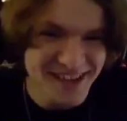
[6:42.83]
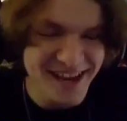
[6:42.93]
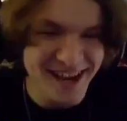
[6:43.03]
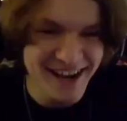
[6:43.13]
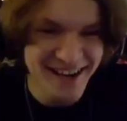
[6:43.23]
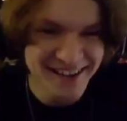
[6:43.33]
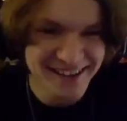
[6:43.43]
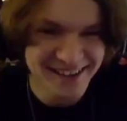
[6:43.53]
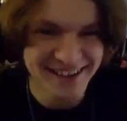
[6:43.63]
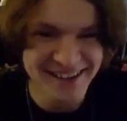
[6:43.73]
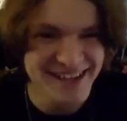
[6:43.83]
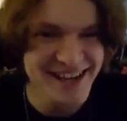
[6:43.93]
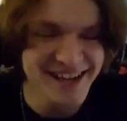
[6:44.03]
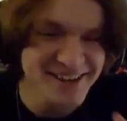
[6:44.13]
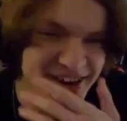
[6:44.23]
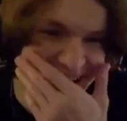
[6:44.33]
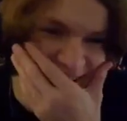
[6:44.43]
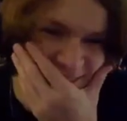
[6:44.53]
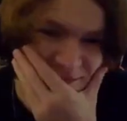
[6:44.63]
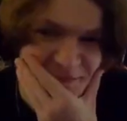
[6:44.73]
Yeah, yeah.
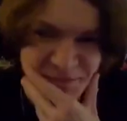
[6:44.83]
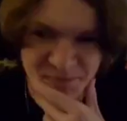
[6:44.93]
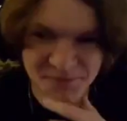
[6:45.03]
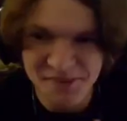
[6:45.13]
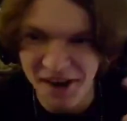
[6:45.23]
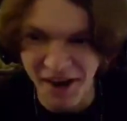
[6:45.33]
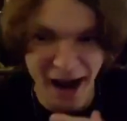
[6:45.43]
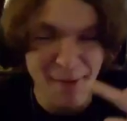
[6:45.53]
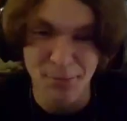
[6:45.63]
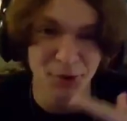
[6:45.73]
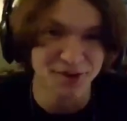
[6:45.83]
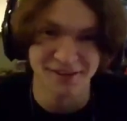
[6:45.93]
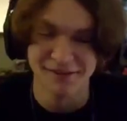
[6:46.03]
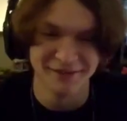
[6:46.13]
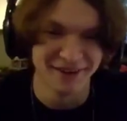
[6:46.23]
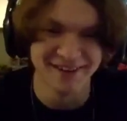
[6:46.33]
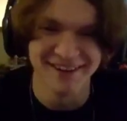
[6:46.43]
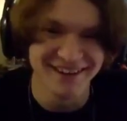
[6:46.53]
No, no. I booked it right